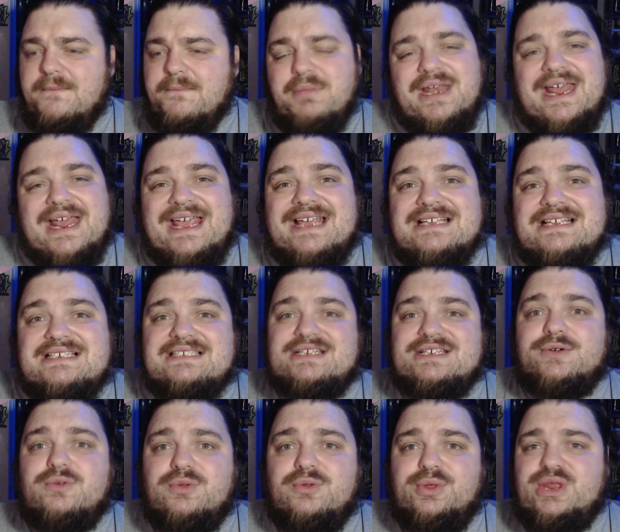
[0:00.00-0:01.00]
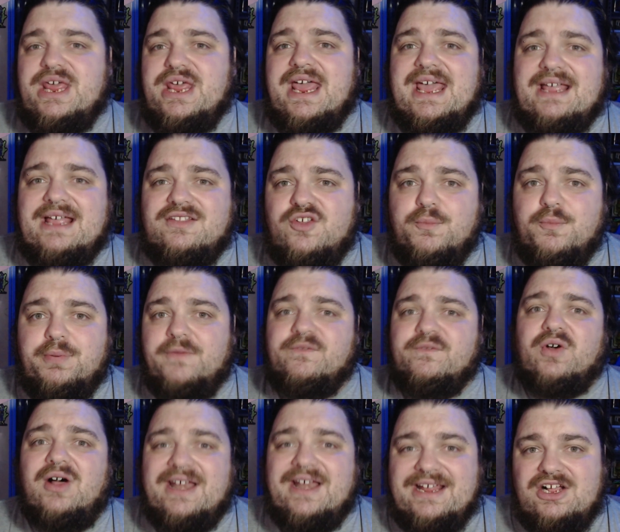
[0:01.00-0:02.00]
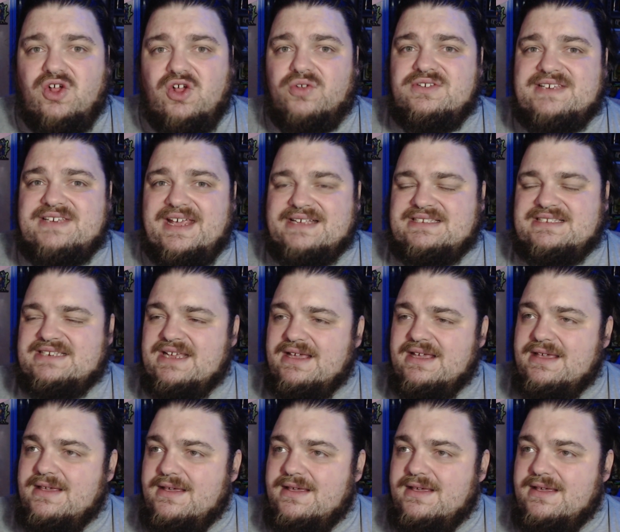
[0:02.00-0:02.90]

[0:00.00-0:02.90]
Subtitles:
but he is still there to provide a contest.